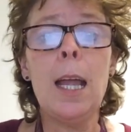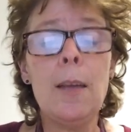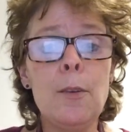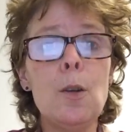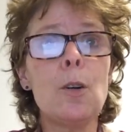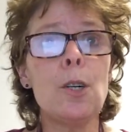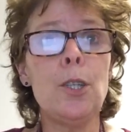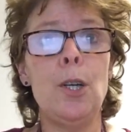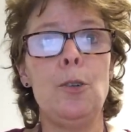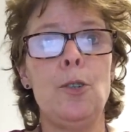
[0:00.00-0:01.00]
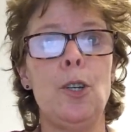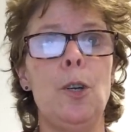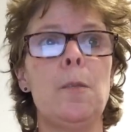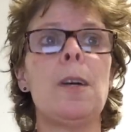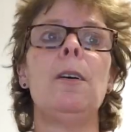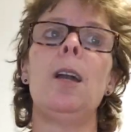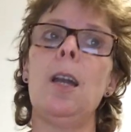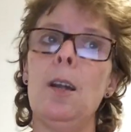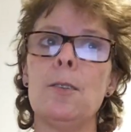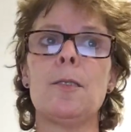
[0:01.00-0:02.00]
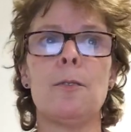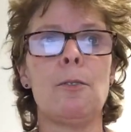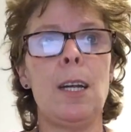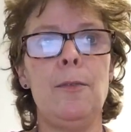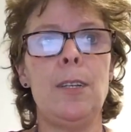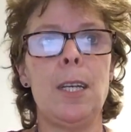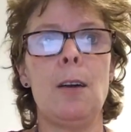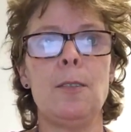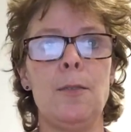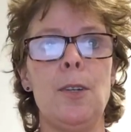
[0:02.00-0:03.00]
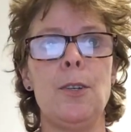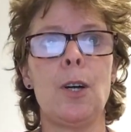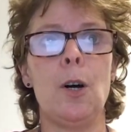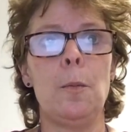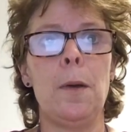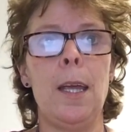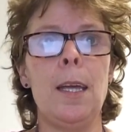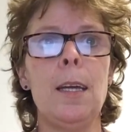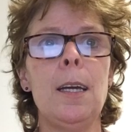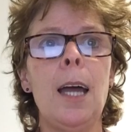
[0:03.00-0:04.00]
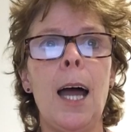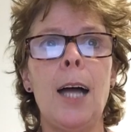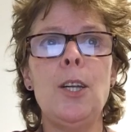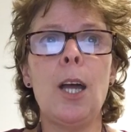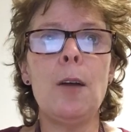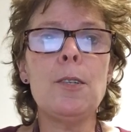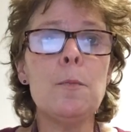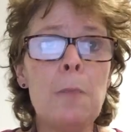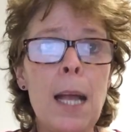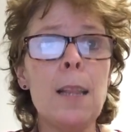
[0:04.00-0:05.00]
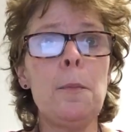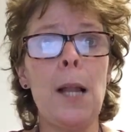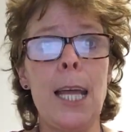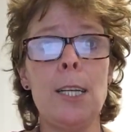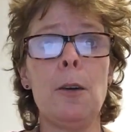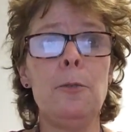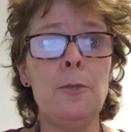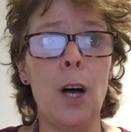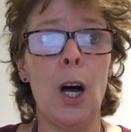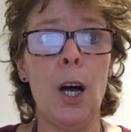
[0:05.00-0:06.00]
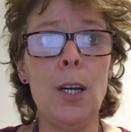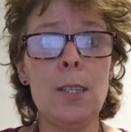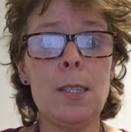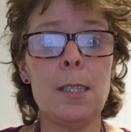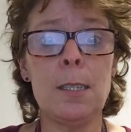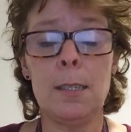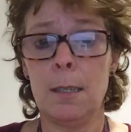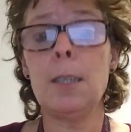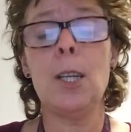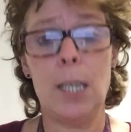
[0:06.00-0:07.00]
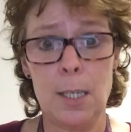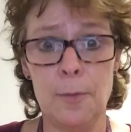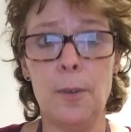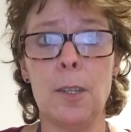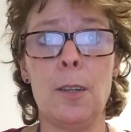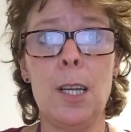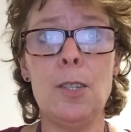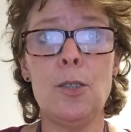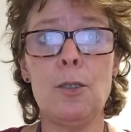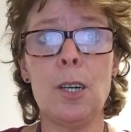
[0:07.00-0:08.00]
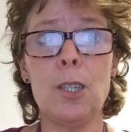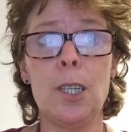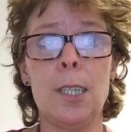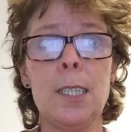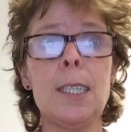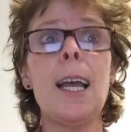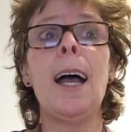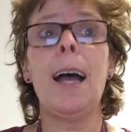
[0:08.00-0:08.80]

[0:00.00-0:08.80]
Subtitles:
If you look on YouTube, there are lots of great videos for you to copy, and you're going to make the Play-Doh first. You need to follow the instructions